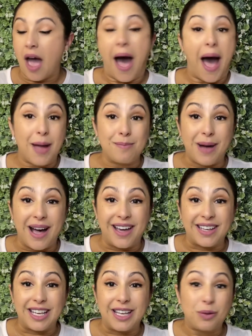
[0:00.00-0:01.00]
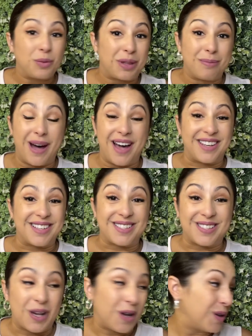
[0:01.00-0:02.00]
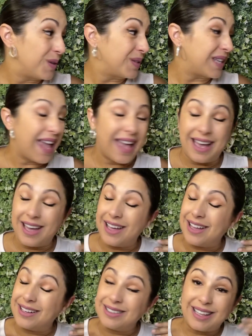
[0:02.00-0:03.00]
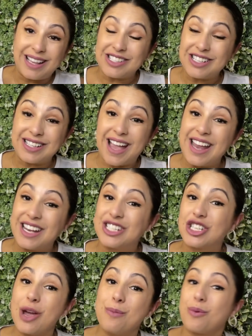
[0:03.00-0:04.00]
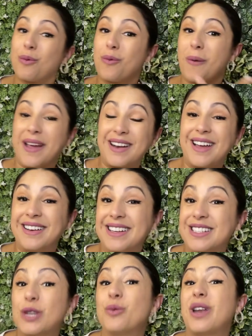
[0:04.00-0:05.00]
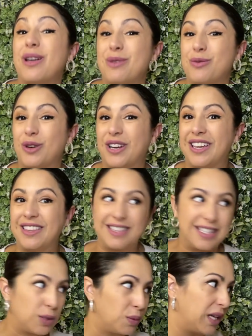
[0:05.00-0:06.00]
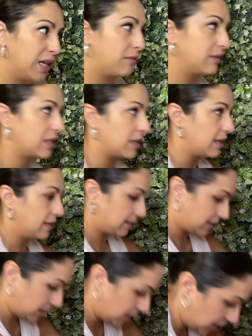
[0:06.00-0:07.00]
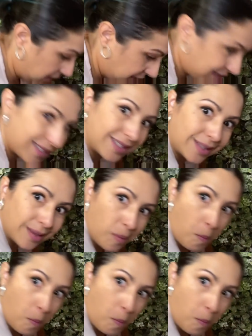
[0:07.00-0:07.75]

I'm Mari with Mari Sews, and let's just kind of jump right on into what I've been working this week, which is this